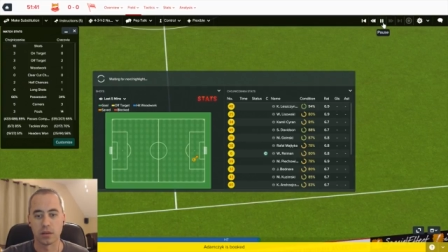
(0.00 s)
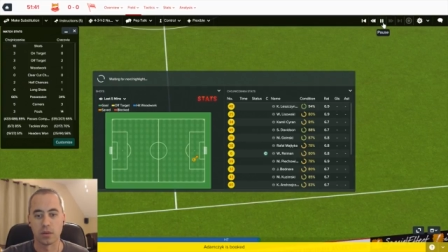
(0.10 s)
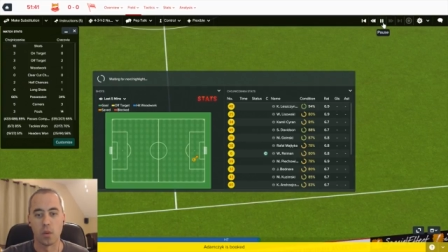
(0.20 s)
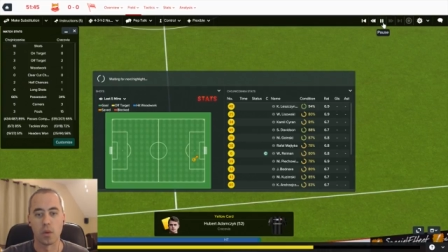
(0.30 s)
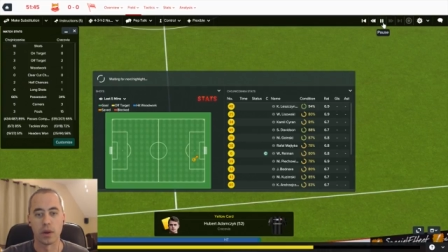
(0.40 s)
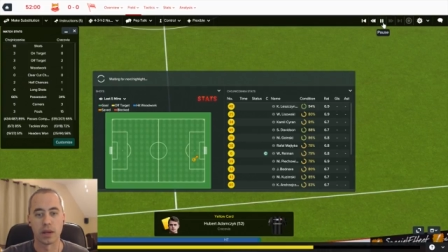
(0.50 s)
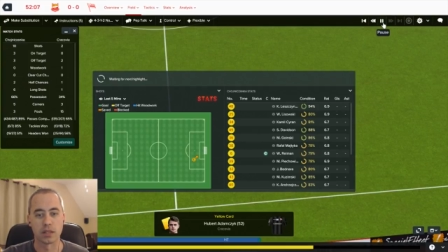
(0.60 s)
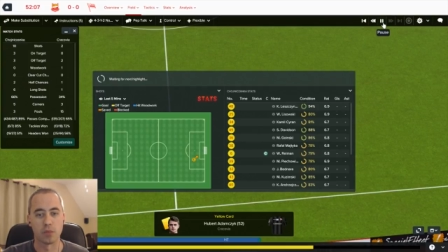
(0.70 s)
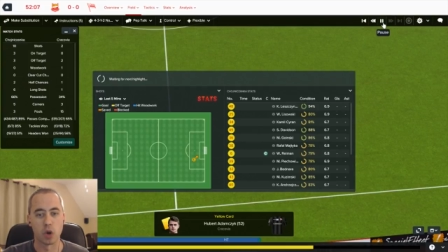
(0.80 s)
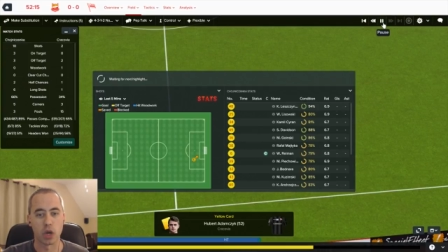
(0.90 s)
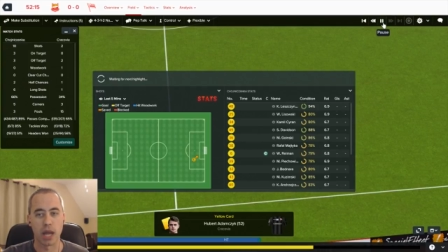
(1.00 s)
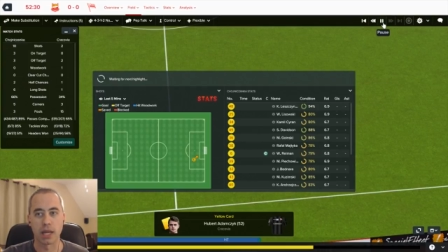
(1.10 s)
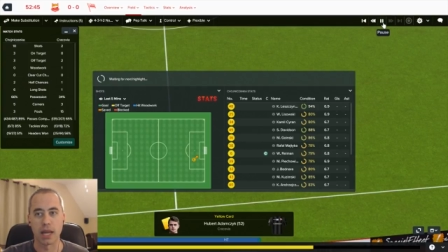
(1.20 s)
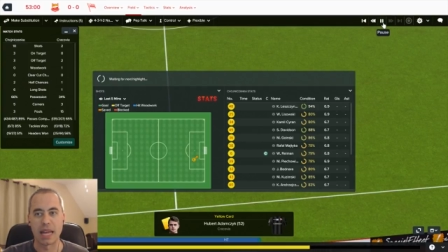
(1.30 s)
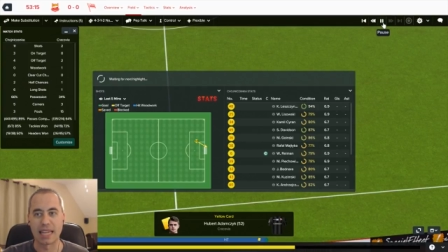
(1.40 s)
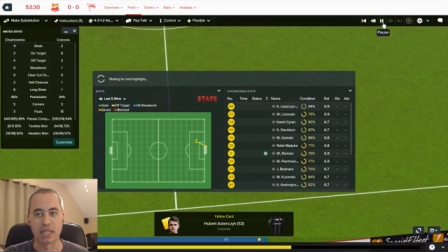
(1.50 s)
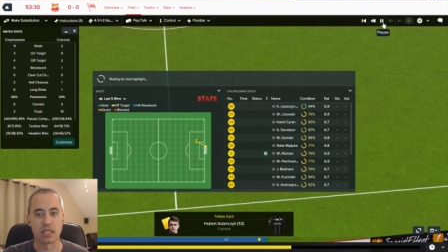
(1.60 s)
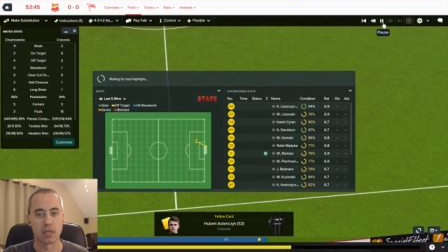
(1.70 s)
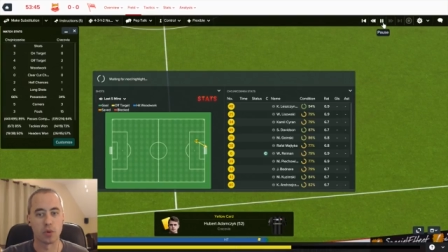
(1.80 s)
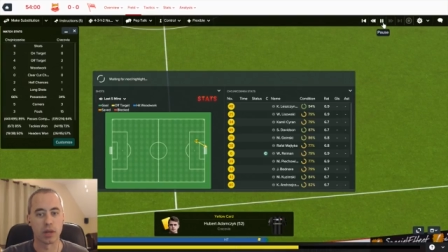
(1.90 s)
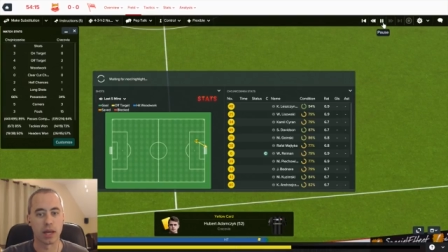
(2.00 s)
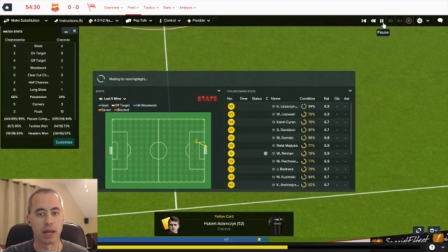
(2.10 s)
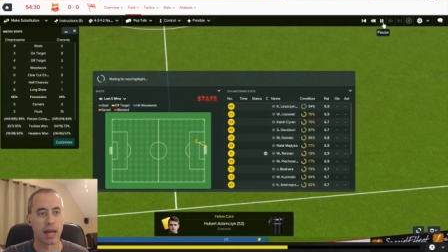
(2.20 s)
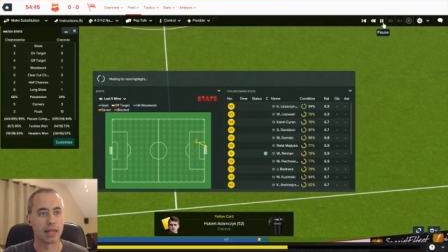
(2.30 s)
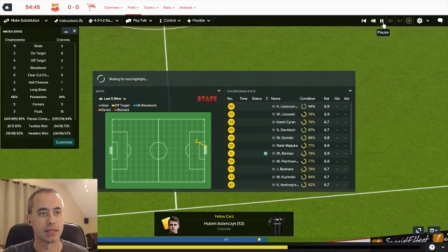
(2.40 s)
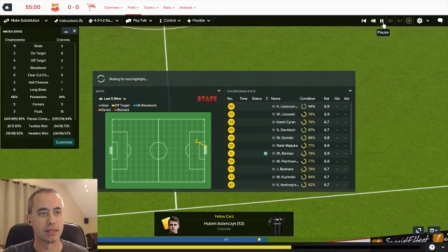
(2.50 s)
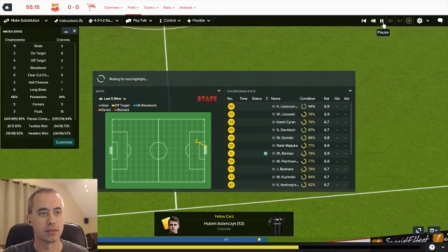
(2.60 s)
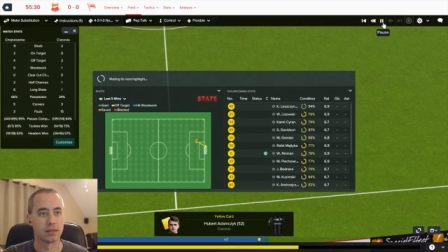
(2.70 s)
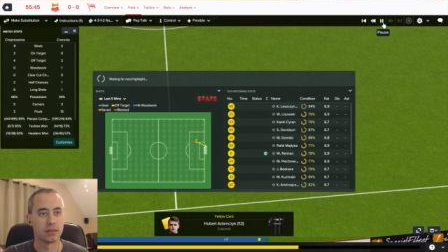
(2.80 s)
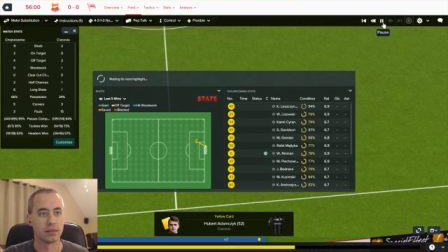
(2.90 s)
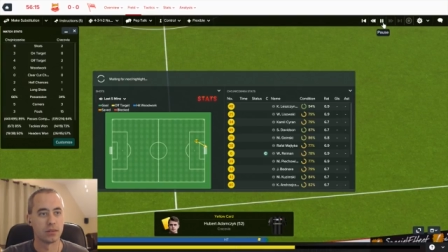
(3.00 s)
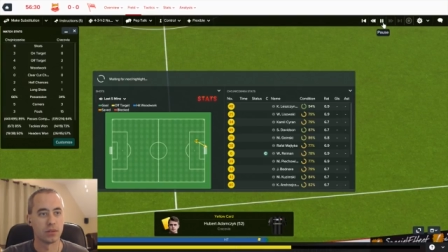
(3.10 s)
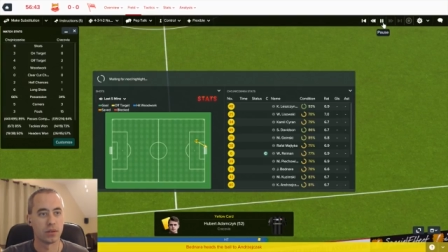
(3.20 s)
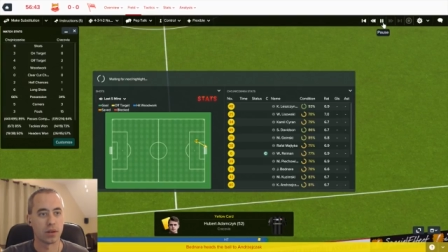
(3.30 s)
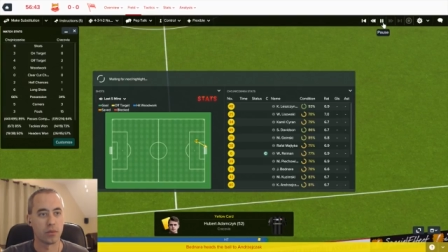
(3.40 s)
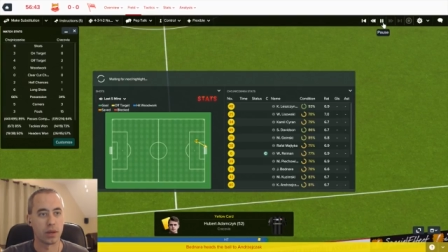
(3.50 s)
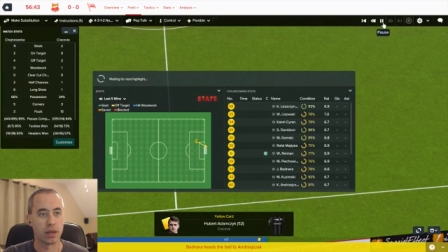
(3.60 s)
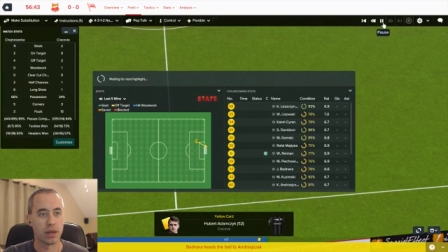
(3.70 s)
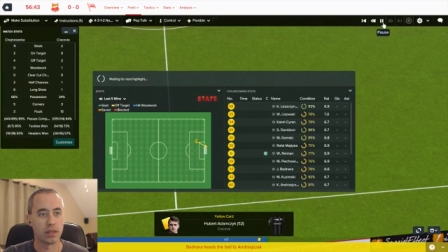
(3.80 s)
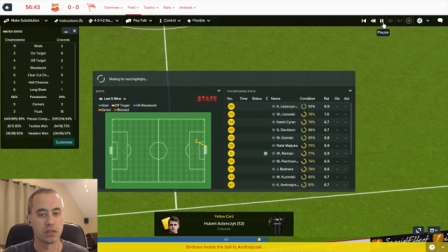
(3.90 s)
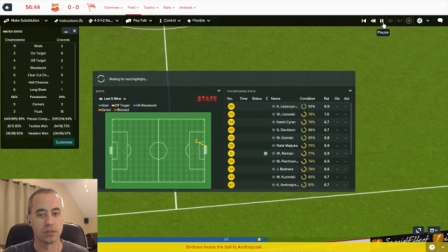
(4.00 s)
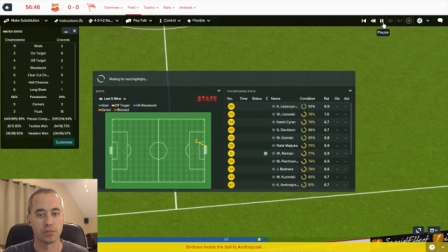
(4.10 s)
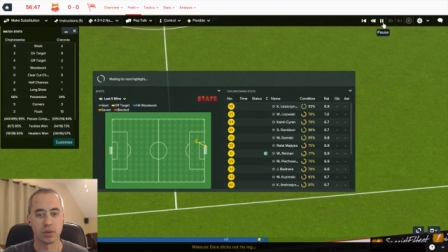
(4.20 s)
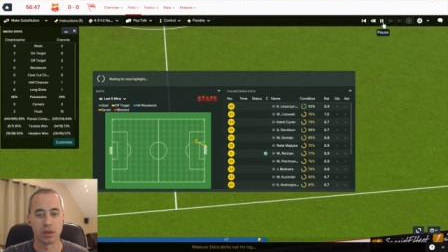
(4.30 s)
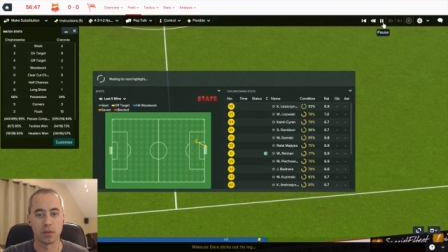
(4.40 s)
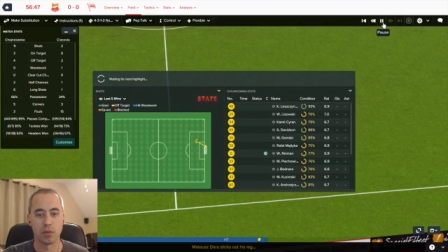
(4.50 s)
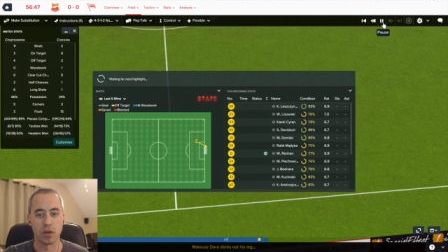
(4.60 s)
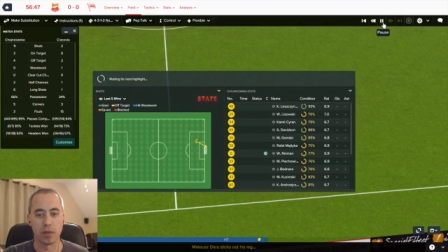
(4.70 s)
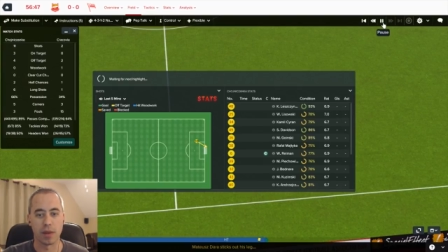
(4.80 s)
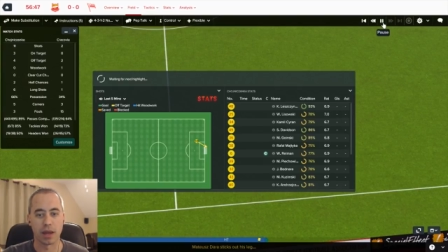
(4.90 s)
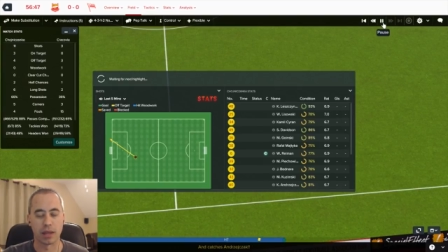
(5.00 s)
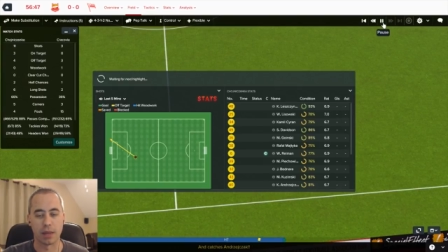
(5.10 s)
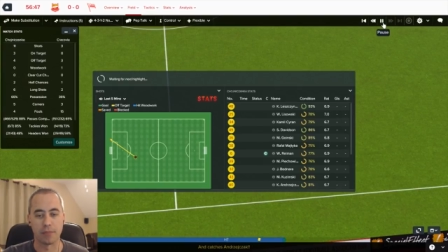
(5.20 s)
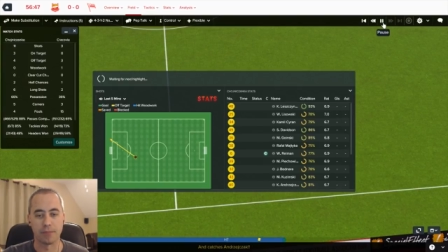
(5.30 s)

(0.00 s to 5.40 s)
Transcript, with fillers: Ooh, he gets a booking. Gets a booking, lads. Okay, we need to put the ball in the back of the net.